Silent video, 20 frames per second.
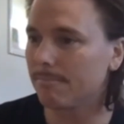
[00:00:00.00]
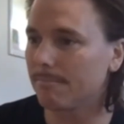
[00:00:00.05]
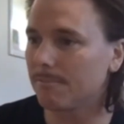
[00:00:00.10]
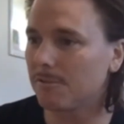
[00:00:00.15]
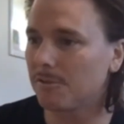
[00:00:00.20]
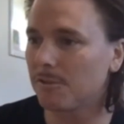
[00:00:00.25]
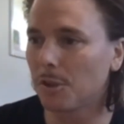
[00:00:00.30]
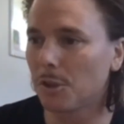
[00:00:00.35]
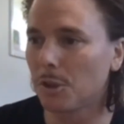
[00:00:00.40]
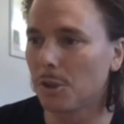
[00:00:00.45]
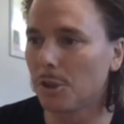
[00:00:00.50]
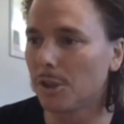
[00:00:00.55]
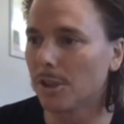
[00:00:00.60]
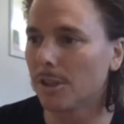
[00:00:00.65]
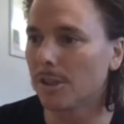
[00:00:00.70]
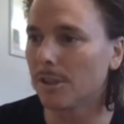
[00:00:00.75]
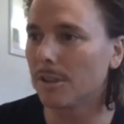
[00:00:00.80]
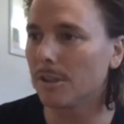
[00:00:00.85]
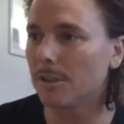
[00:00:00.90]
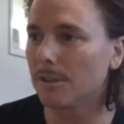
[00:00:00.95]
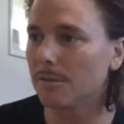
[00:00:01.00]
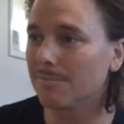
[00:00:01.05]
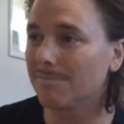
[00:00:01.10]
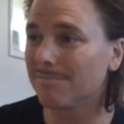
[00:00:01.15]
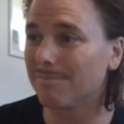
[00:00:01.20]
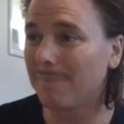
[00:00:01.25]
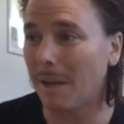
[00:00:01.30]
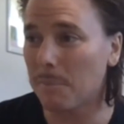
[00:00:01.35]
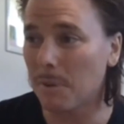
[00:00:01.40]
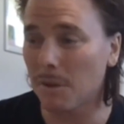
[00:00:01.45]
4,
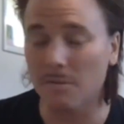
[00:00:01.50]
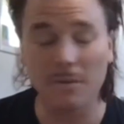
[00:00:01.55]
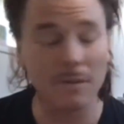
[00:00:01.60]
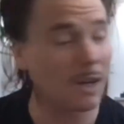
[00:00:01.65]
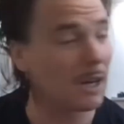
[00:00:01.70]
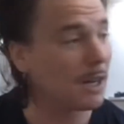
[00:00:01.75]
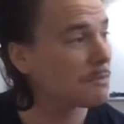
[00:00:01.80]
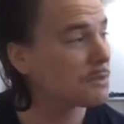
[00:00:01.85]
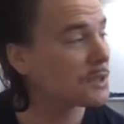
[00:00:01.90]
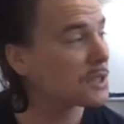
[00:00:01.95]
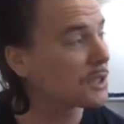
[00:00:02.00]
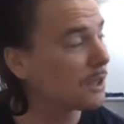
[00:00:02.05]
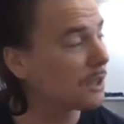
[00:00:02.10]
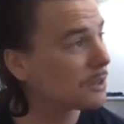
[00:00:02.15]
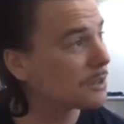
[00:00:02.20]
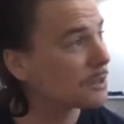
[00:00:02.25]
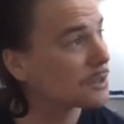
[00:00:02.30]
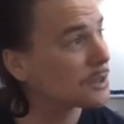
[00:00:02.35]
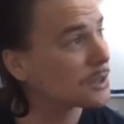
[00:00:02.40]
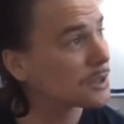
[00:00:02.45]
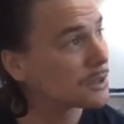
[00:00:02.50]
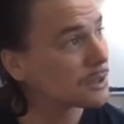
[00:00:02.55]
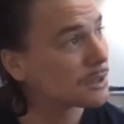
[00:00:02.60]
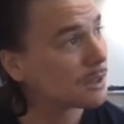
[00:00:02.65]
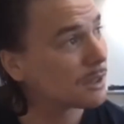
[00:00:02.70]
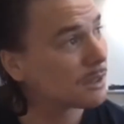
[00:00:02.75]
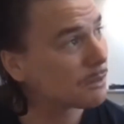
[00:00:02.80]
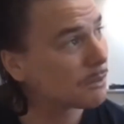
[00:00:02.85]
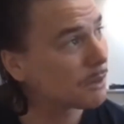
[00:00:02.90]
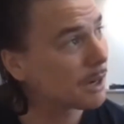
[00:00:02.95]
maybe 5 songs
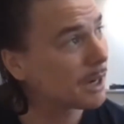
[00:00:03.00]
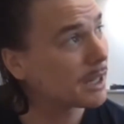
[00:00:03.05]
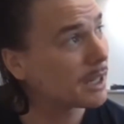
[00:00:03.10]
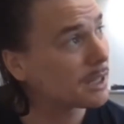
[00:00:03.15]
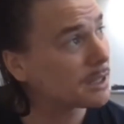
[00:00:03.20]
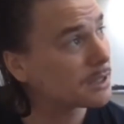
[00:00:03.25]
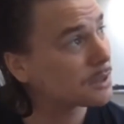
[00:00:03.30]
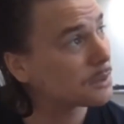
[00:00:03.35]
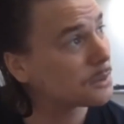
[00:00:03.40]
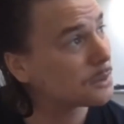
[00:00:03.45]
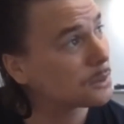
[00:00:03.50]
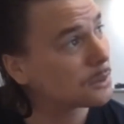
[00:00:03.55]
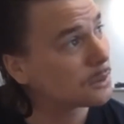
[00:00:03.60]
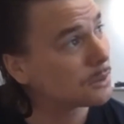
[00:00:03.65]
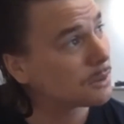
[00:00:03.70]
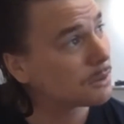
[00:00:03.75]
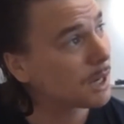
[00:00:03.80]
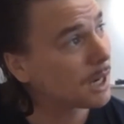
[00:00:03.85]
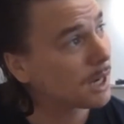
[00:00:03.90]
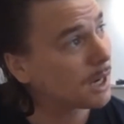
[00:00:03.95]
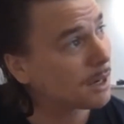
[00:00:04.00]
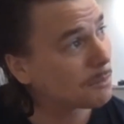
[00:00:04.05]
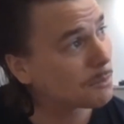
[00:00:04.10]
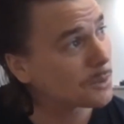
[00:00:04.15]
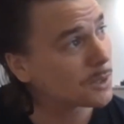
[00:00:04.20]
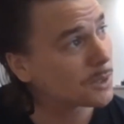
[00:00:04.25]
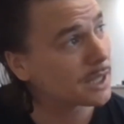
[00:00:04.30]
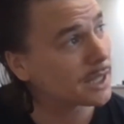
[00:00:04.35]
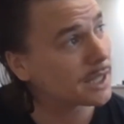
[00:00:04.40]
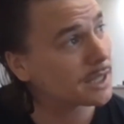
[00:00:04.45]
ready to
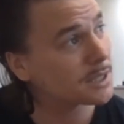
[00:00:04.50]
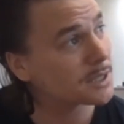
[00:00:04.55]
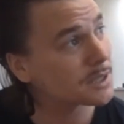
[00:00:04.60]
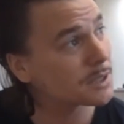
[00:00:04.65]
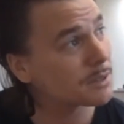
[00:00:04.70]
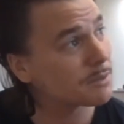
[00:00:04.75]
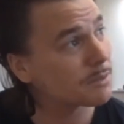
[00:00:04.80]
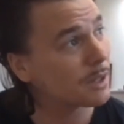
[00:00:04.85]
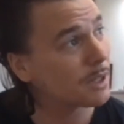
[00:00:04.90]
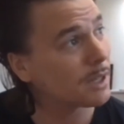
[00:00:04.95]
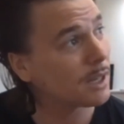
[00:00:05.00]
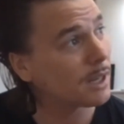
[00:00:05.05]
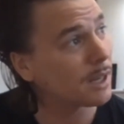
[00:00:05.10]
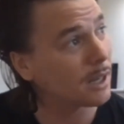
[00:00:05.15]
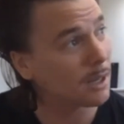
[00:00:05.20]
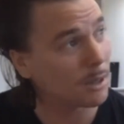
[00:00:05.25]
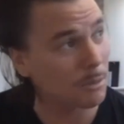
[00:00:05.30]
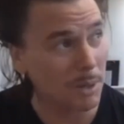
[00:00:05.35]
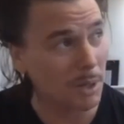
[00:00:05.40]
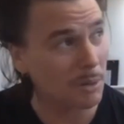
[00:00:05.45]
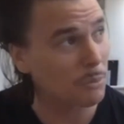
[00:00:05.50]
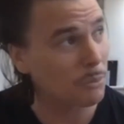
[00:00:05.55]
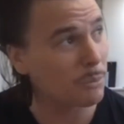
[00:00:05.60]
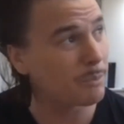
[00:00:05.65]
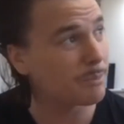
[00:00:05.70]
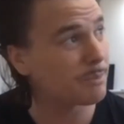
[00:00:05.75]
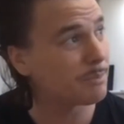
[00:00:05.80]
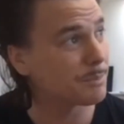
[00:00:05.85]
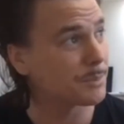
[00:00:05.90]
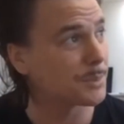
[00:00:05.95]
release that,
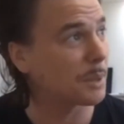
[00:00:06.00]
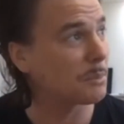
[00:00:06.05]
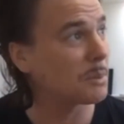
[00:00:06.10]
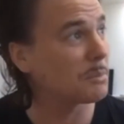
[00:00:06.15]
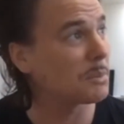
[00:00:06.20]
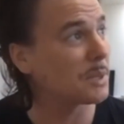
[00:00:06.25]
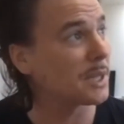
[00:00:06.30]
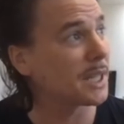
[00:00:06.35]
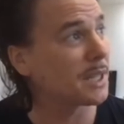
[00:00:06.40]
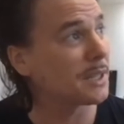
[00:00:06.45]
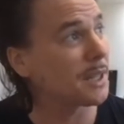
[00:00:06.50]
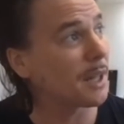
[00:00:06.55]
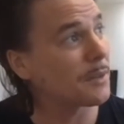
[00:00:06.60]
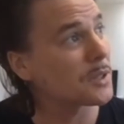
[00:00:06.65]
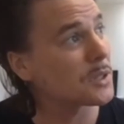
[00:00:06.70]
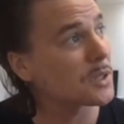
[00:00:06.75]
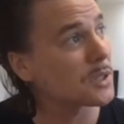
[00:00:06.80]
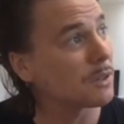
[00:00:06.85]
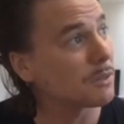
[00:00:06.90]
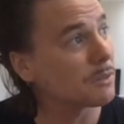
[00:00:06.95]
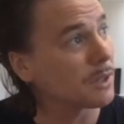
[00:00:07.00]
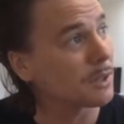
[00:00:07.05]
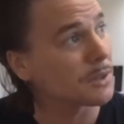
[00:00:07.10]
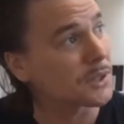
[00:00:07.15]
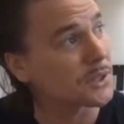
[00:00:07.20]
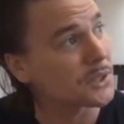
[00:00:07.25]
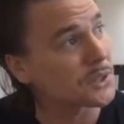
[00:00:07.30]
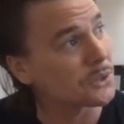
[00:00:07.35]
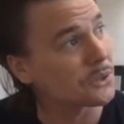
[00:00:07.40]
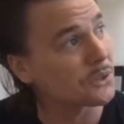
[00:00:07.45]
and probably another song
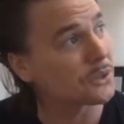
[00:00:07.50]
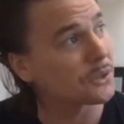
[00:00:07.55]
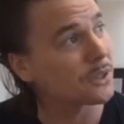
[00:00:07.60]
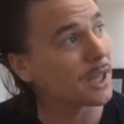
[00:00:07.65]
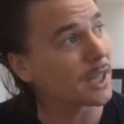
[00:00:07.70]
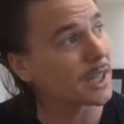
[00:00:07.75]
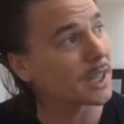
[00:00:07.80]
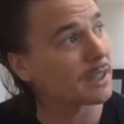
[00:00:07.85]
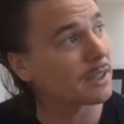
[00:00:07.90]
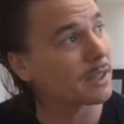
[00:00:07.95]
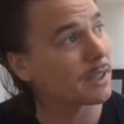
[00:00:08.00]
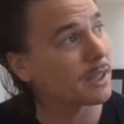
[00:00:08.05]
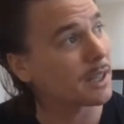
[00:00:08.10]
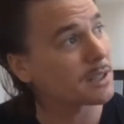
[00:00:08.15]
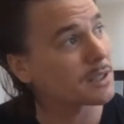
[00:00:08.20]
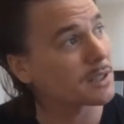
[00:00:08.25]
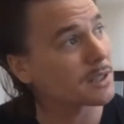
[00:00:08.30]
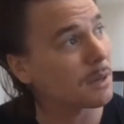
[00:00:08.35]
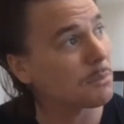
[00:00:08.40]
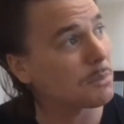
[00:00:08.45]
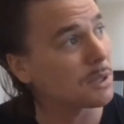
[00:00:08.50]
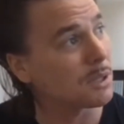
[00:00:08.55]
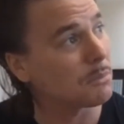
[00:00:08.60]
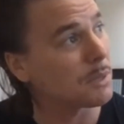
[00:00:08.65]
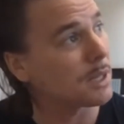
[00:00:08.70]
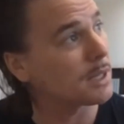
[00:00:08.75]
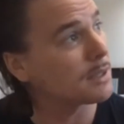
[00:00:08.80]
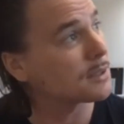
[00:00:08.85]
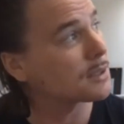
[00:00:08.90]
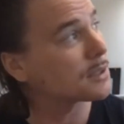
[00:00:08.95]
very soon, like in the next couple of
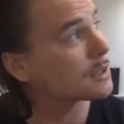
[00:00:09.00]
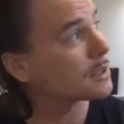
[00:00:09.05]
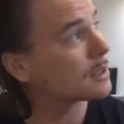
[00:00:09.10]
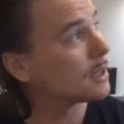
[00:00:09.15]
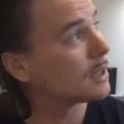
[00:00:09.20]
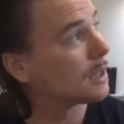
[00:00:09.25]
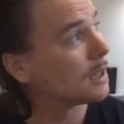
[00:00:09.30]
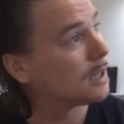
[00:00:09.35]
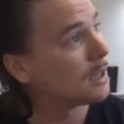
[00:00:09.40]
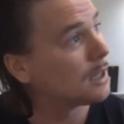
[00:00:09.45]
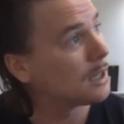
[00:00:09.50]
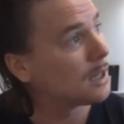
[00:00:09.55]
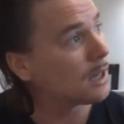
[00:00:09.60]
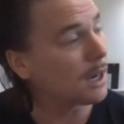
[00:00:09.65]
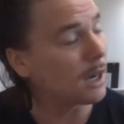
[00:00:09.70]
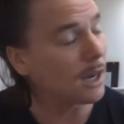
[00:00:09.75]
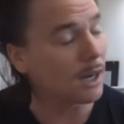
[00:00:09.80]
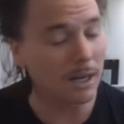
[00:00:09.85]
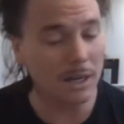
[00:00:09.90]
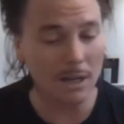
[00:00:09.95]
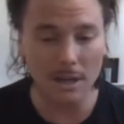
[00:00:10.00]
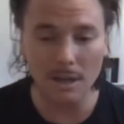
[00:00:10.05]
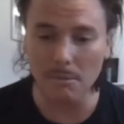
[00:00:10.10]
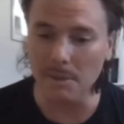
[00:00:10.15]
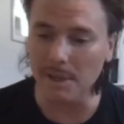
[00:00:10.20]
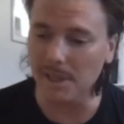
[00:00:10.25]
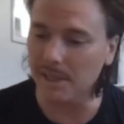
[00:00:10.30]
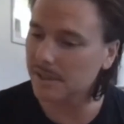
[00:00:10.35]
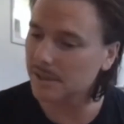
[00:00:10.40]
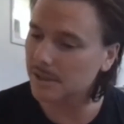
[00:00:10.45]
months.
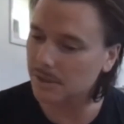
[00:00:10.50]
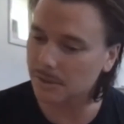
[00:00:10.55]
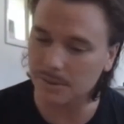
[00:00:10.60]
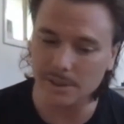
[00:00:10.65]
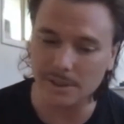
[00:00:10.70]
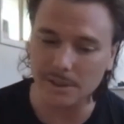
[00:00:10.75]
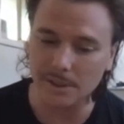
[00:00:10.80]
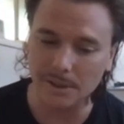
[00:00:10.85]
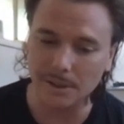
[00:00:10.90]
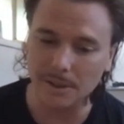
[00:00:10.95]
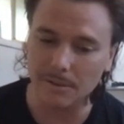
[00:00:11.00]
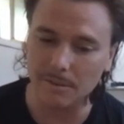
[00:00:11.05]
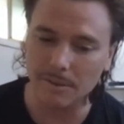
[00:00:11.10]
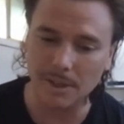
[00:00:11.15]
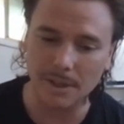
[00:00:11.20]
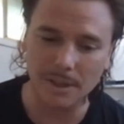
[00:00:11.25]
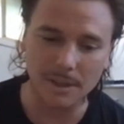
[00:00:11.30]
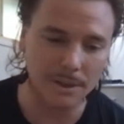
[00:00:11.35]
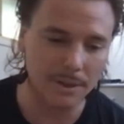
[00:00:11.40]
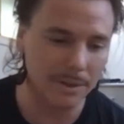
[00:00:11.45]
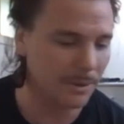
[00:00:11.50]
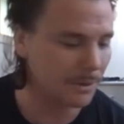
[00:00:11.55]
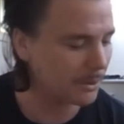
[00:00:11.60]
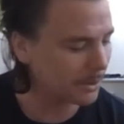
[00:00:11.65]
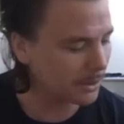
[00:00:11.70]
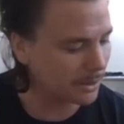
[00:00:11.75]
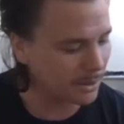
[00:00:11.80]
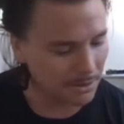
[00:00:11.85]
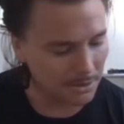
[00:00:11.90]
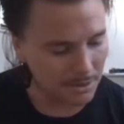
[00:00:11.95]
And it's also got a video,
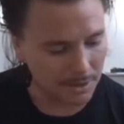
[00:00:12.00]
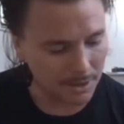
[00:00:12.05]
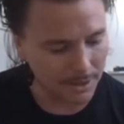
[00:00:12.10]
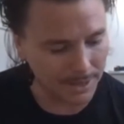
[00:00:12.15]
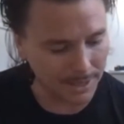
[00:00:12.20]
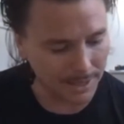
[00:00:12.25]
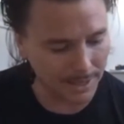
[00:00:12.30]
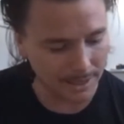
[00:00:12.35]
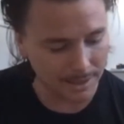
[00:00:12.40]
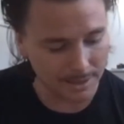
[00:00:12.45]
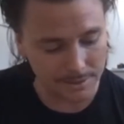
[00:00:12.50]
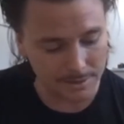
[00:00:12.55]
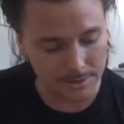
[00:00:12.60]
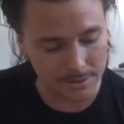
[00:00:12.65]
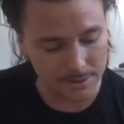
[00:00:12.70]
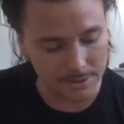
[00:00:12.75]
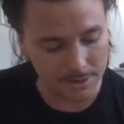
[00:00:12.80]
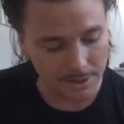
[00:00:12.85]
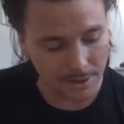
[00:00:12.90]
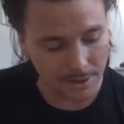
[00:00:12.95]
and